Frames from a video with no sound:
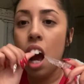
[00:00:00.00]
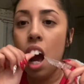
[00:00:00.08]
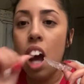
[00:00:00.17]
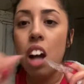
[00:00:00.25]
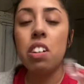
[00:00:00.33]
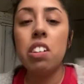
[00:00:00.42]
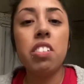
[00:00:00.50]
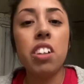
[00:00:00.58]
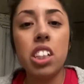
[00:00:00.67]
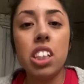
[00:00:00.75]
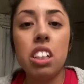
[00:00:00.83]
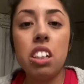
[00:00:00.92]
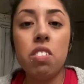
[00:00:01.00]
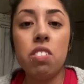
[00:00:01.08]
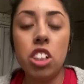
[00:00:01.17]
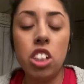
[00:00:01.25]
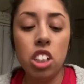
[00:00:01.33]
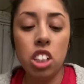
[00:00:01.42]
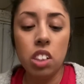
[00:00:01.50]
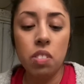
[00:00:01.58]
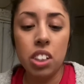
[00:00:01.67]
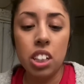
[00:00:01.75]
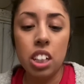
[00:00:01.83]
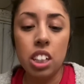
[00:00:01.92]
my front teeth first, just
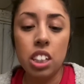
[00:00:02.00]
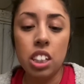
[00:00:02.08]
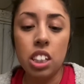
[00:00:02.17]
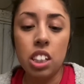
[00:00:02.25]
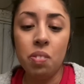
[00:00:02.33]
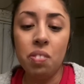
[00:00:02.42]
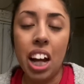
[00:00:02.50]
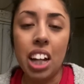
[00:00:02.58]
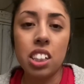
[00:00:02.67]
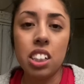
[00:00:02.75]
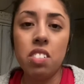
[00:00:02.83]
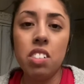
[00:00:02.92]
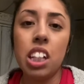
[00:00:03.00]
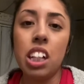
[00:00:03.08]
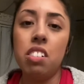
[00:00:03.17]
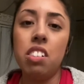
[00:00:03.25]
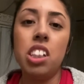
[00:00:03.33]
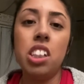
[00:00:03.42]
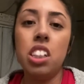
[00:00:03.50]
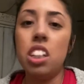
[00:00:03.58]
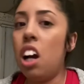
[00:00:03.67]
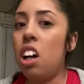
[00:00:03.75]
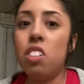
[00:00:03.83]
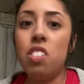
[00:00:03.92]
because the back sometimes does not
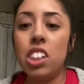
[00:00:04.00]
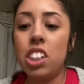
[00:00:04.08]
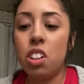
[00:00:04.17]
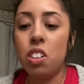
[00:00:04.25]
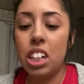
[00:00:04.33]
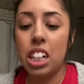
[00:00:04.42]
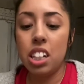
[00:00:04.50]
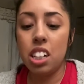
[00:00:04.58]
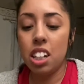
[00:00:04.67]
always go in.